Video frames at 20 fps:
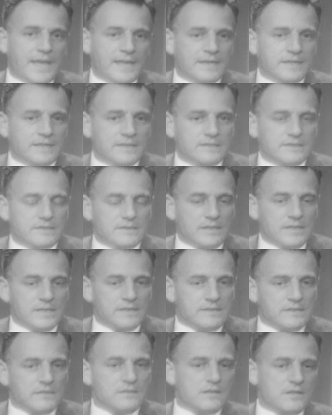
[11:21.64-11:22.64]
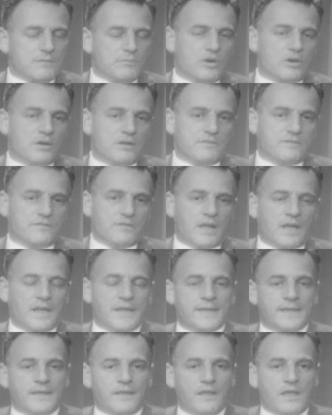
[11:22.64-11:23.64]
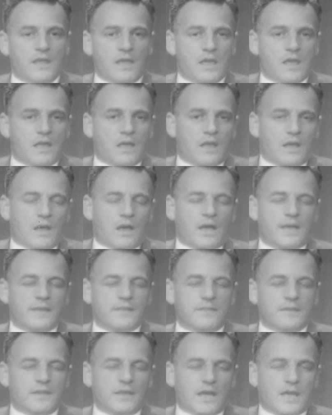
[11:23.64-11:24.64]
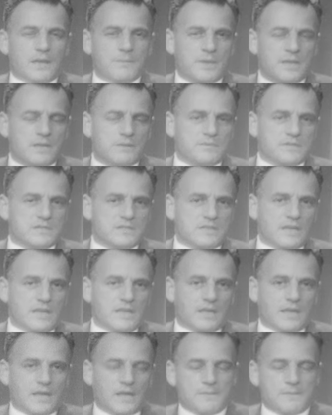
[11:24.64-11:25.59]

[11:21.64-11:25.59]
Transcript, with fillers: And it didn't come off. I think I made a mistake.